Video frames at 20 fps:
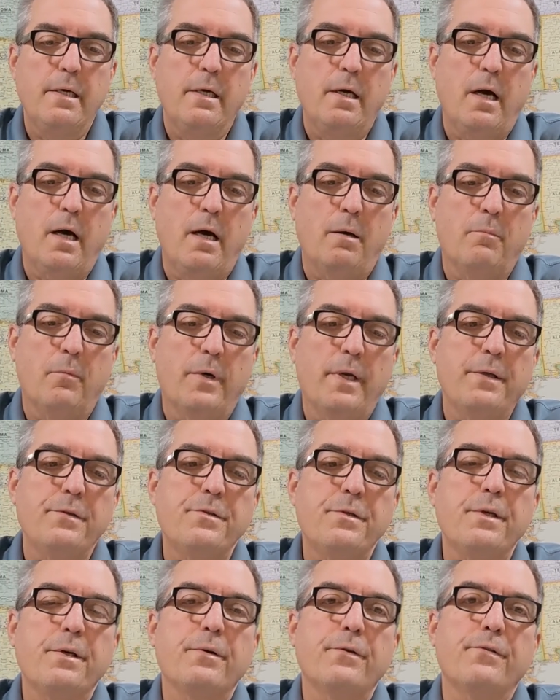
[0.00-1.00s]
When
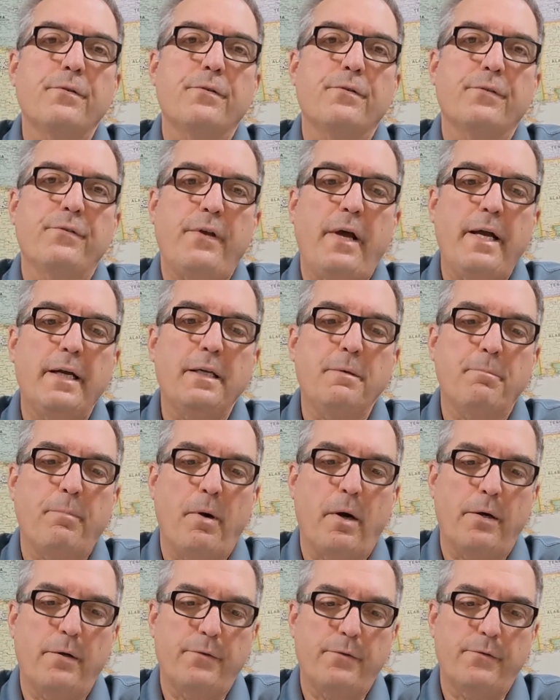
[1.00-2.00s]
engineers are designing
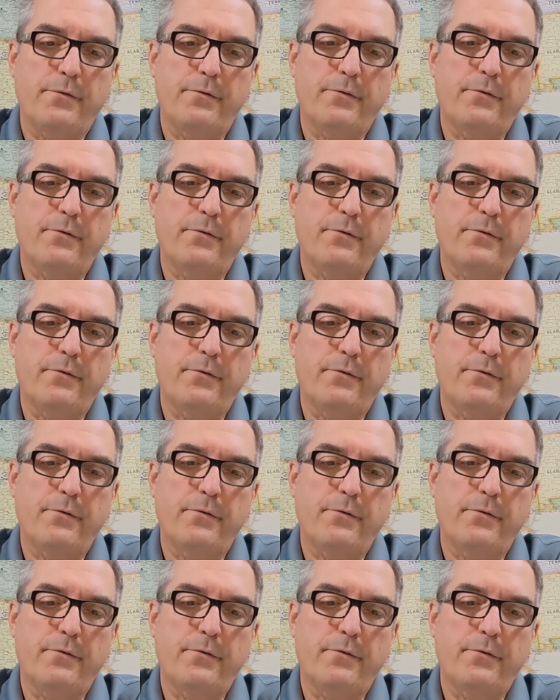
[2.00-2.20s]
parts,